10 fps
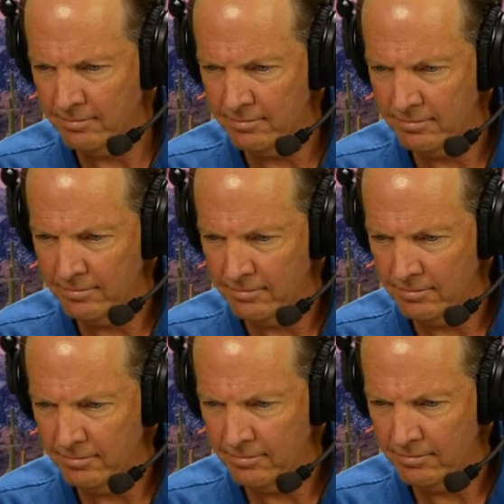
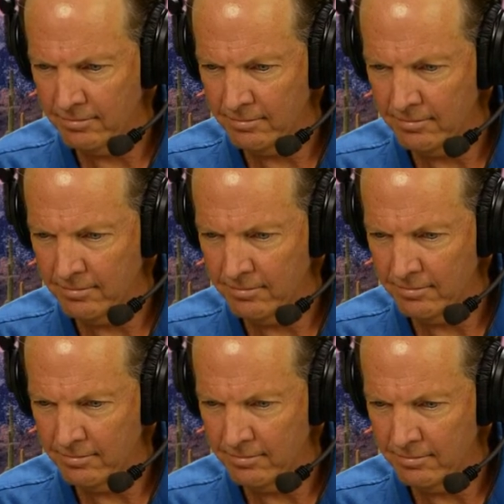
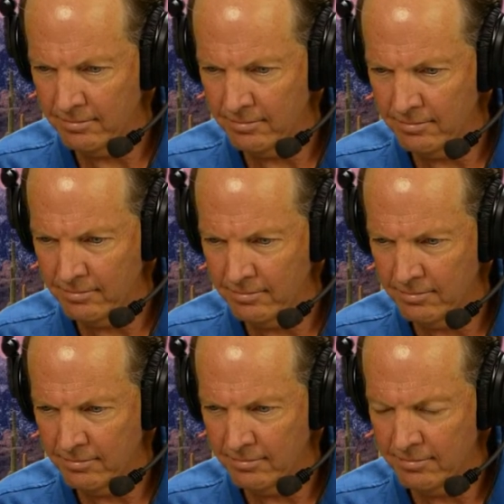
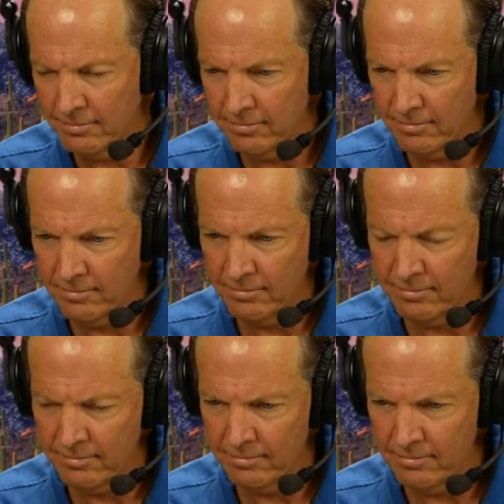
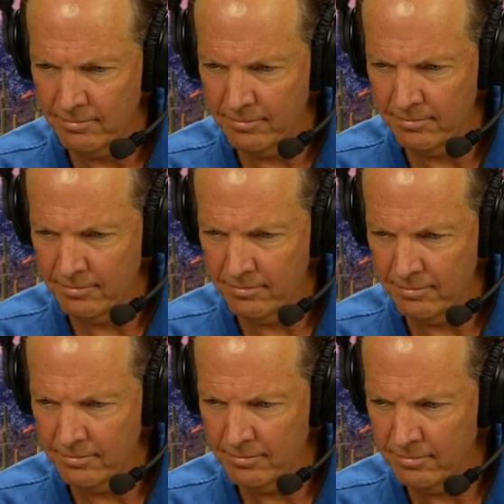The person shown says nothing.